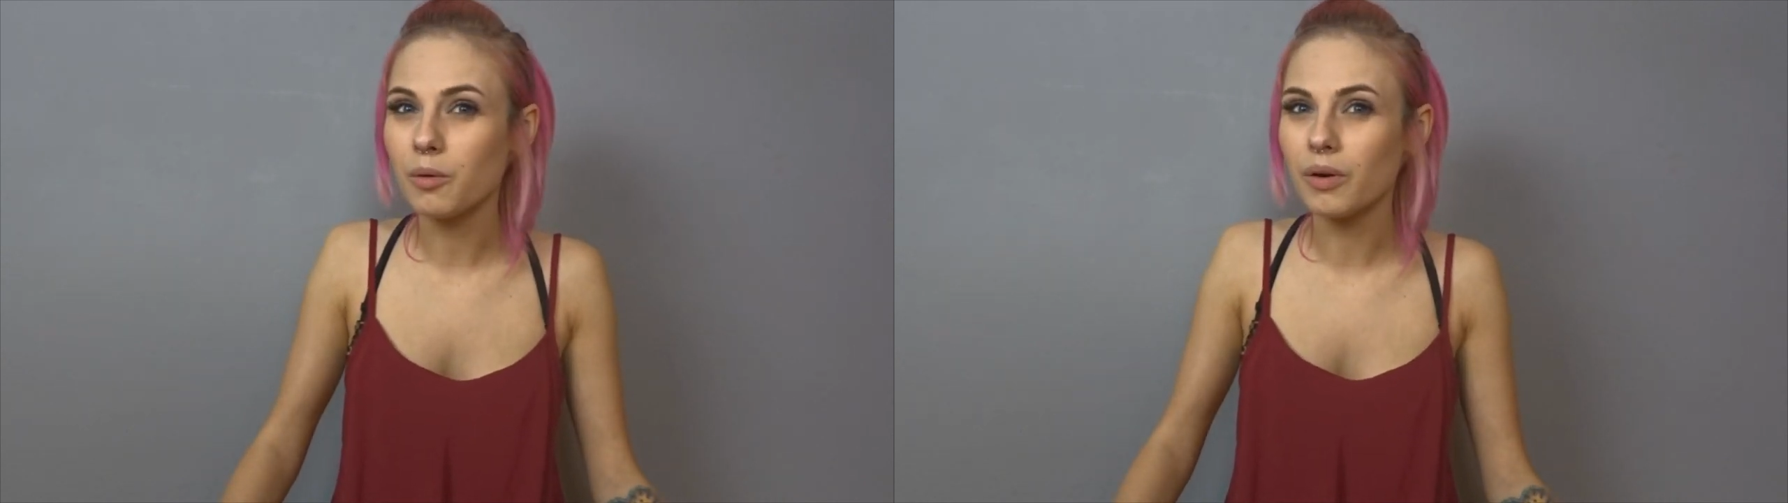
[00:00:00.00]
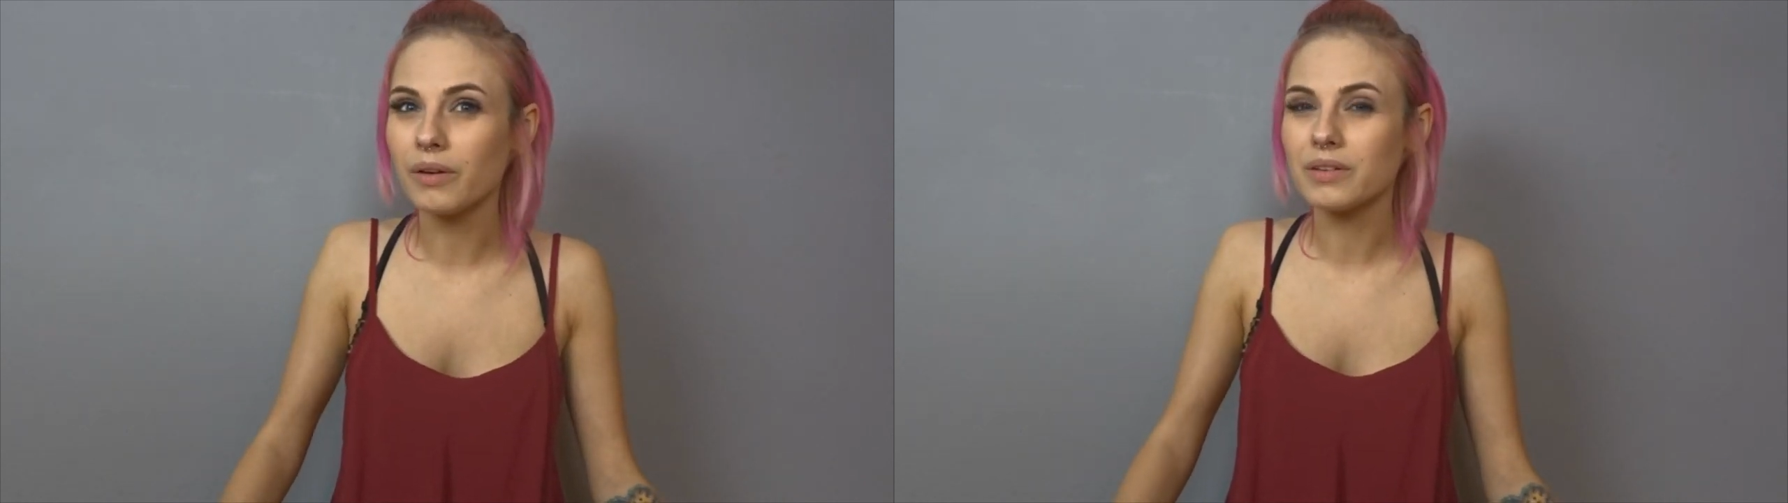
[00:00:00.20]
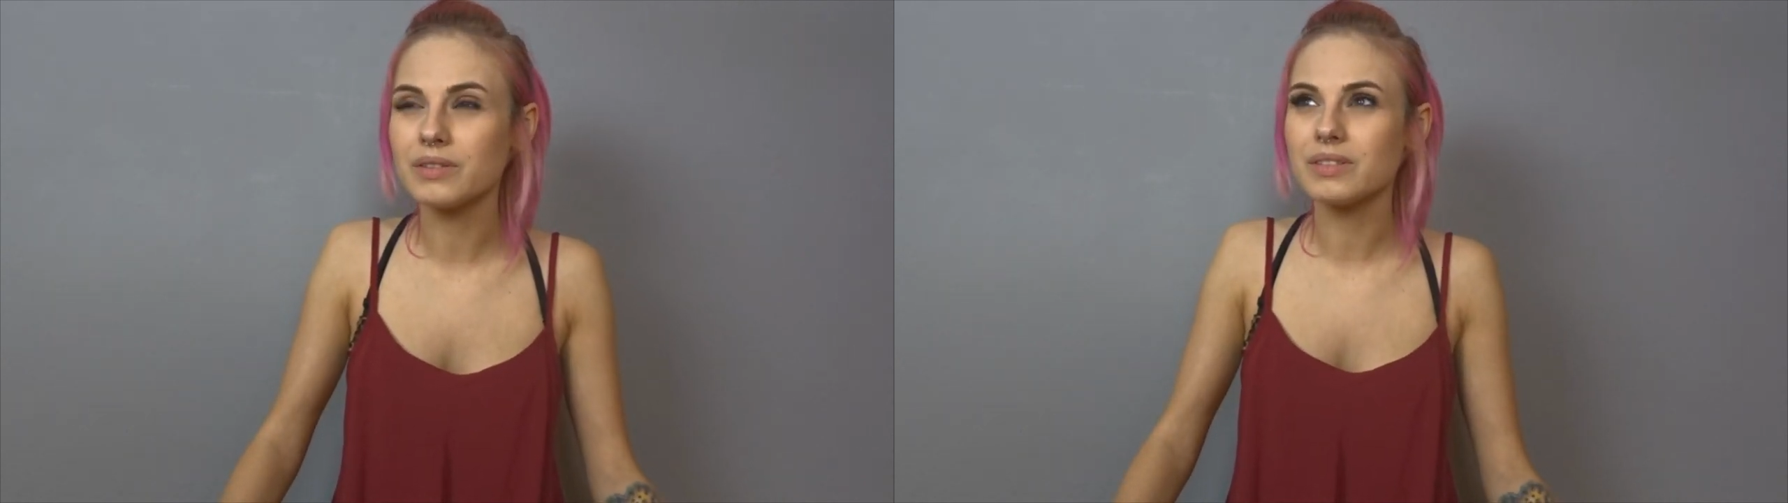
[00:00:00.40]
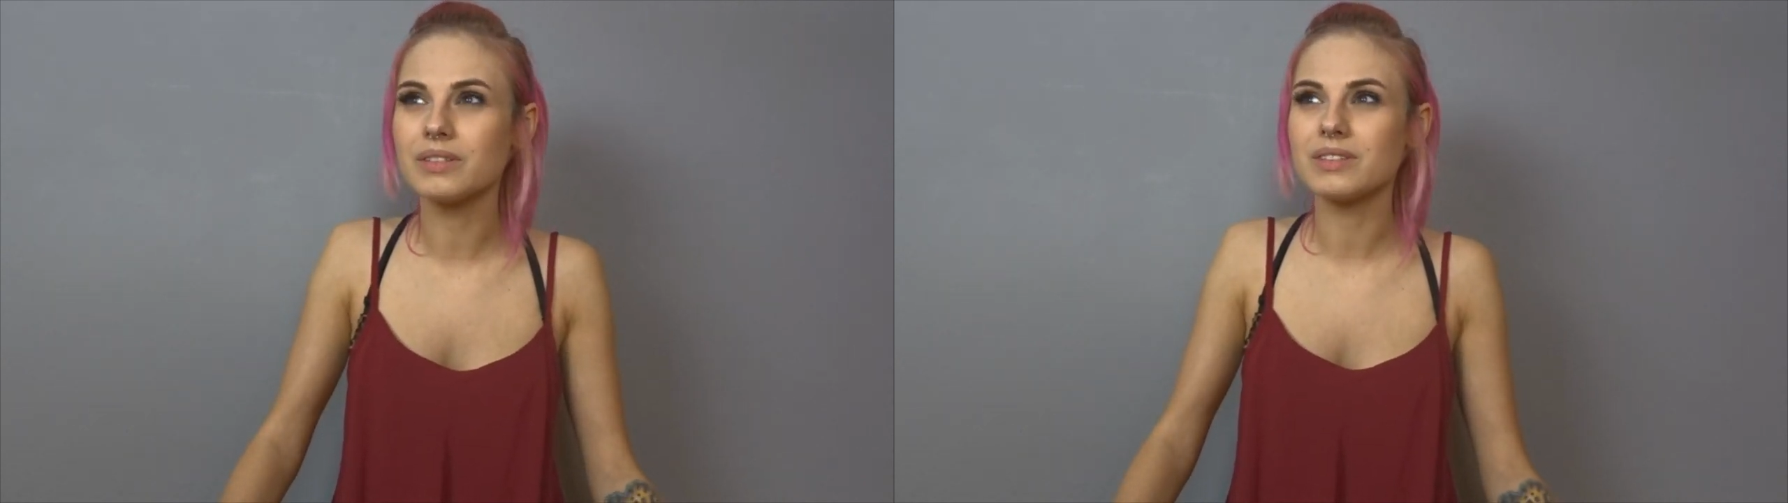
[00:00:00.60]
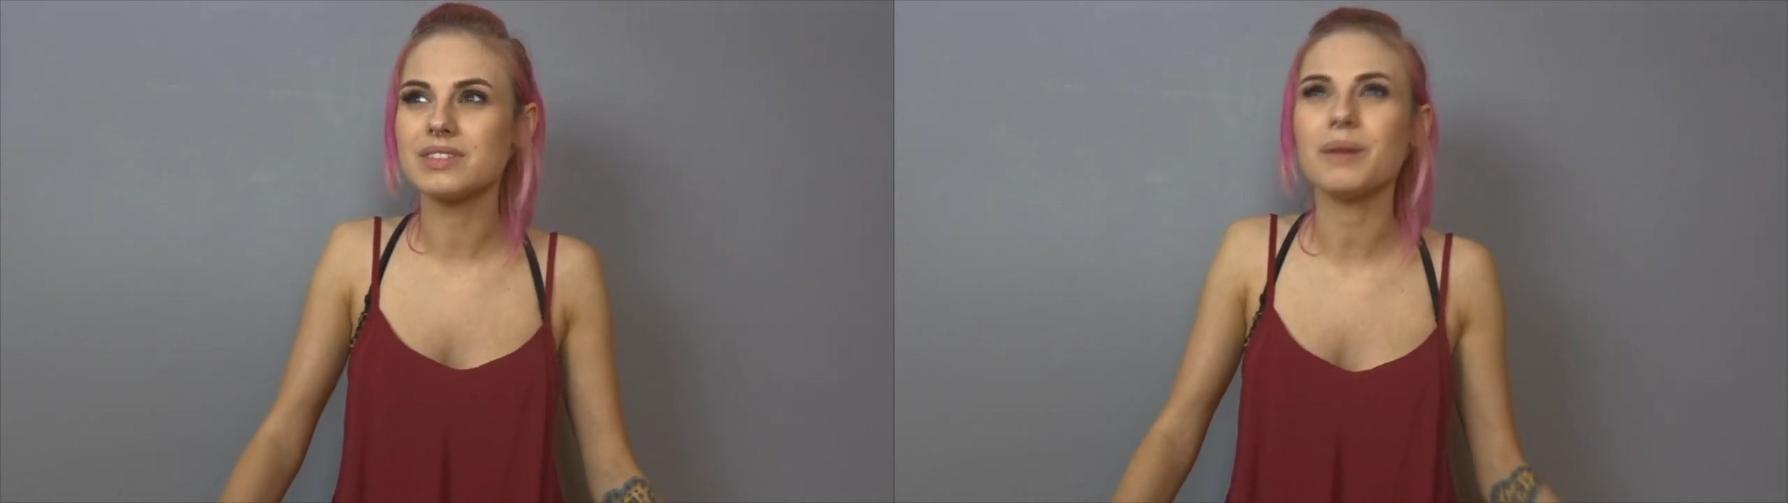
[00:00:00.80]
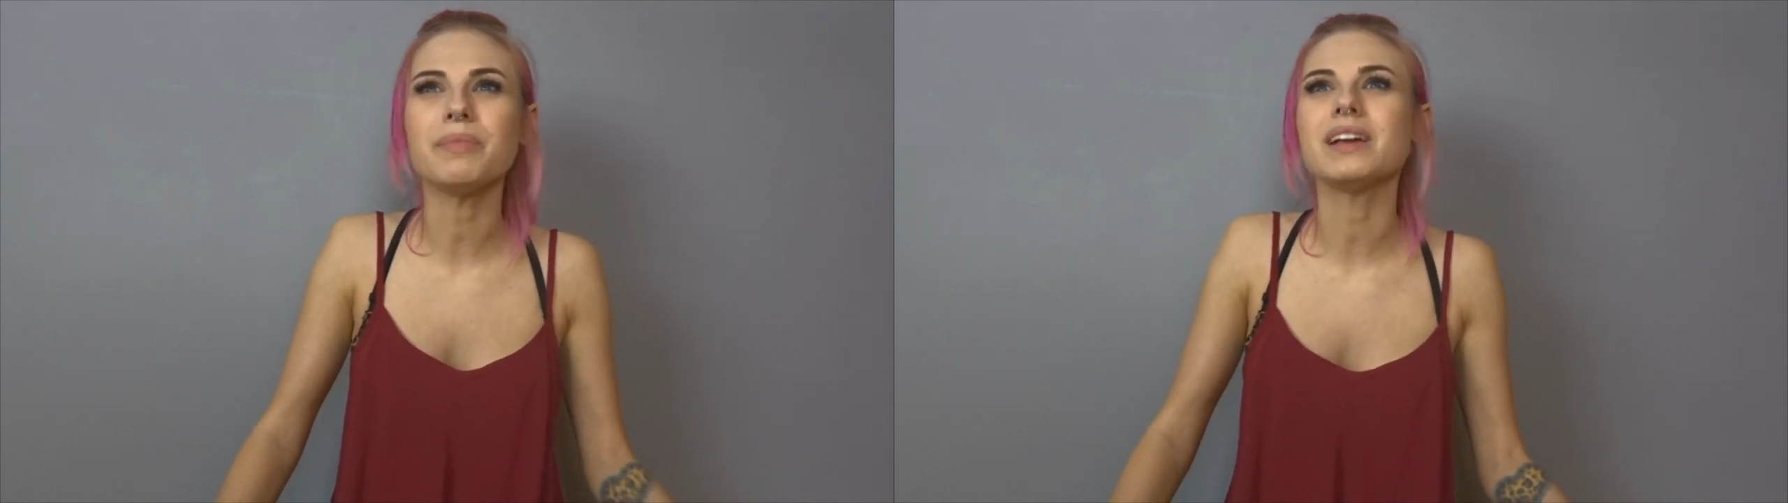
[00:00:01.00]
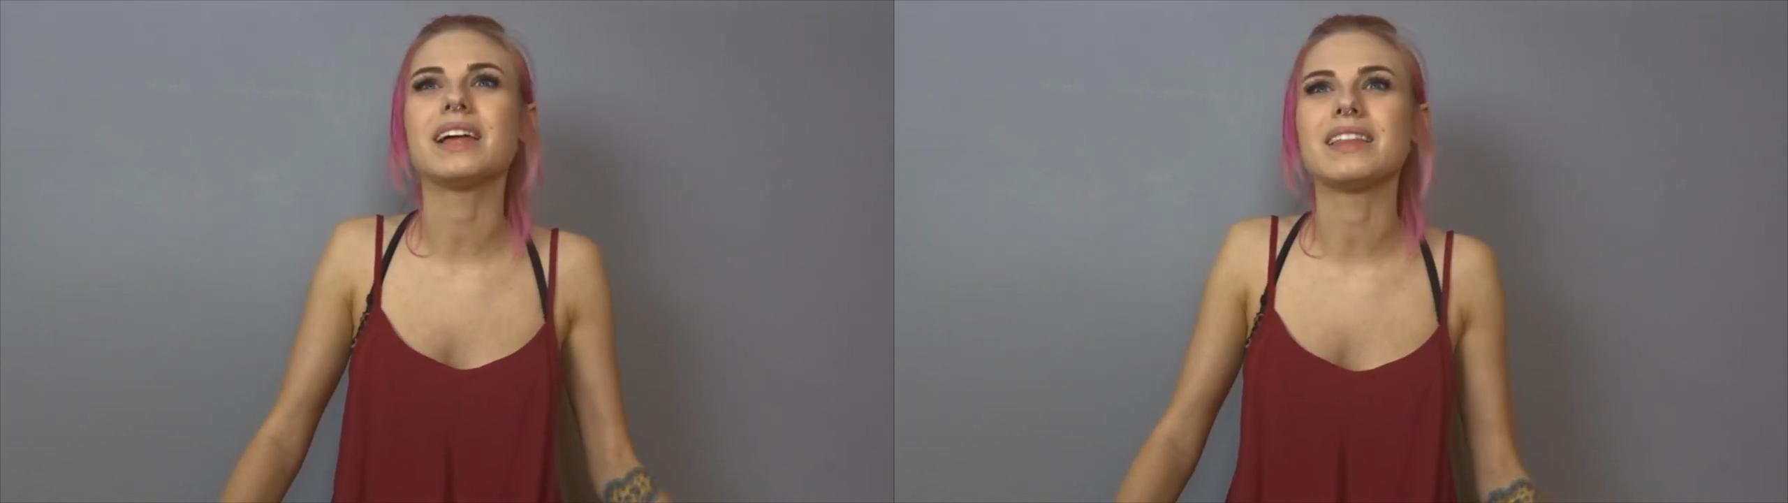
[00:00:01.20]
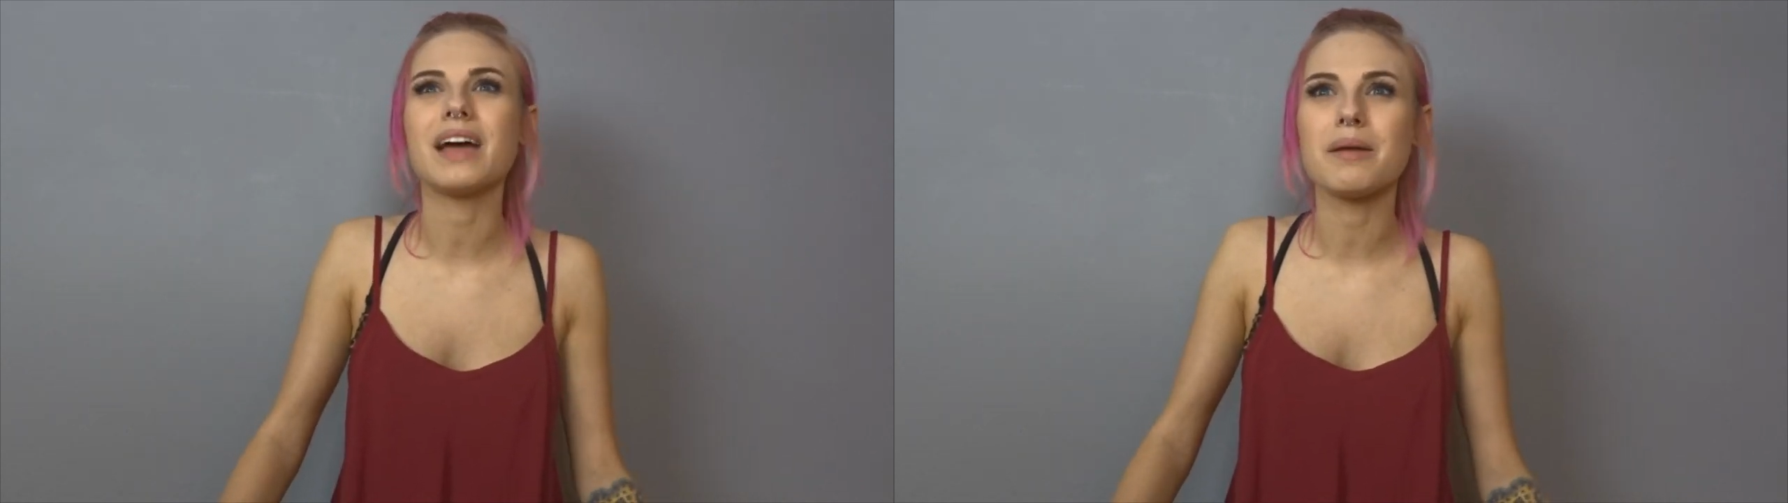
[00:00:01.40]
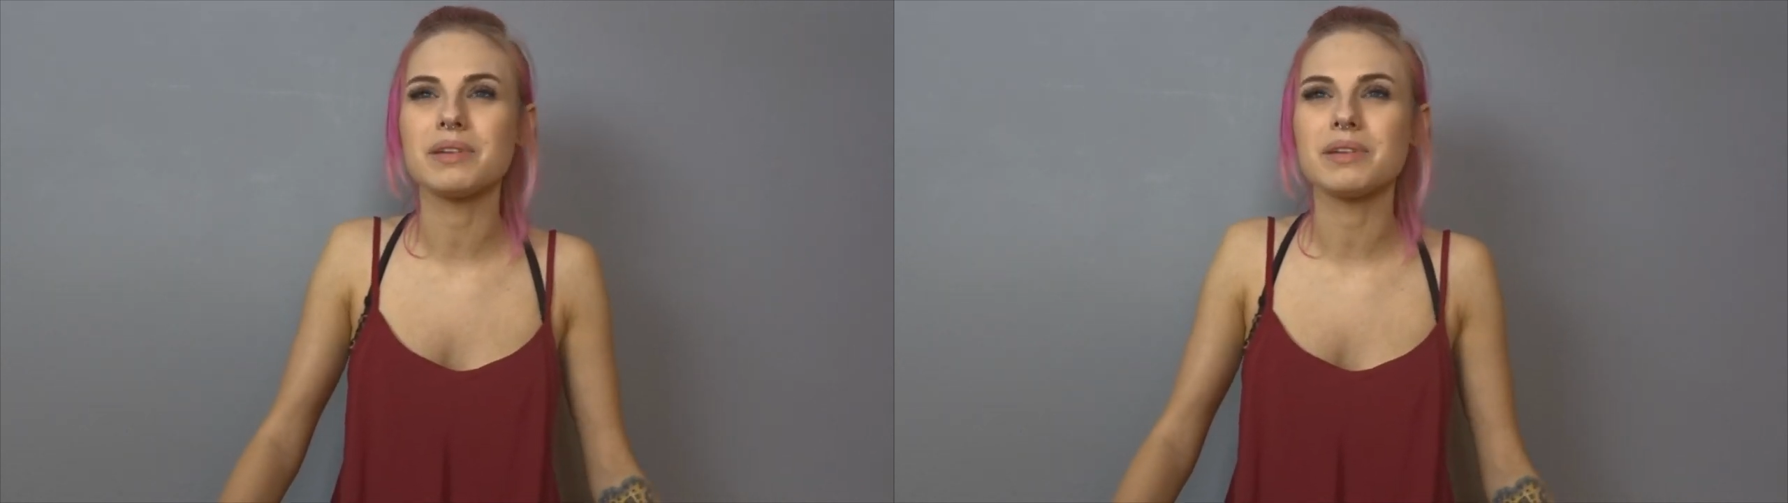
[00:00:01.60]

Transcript: or something like that?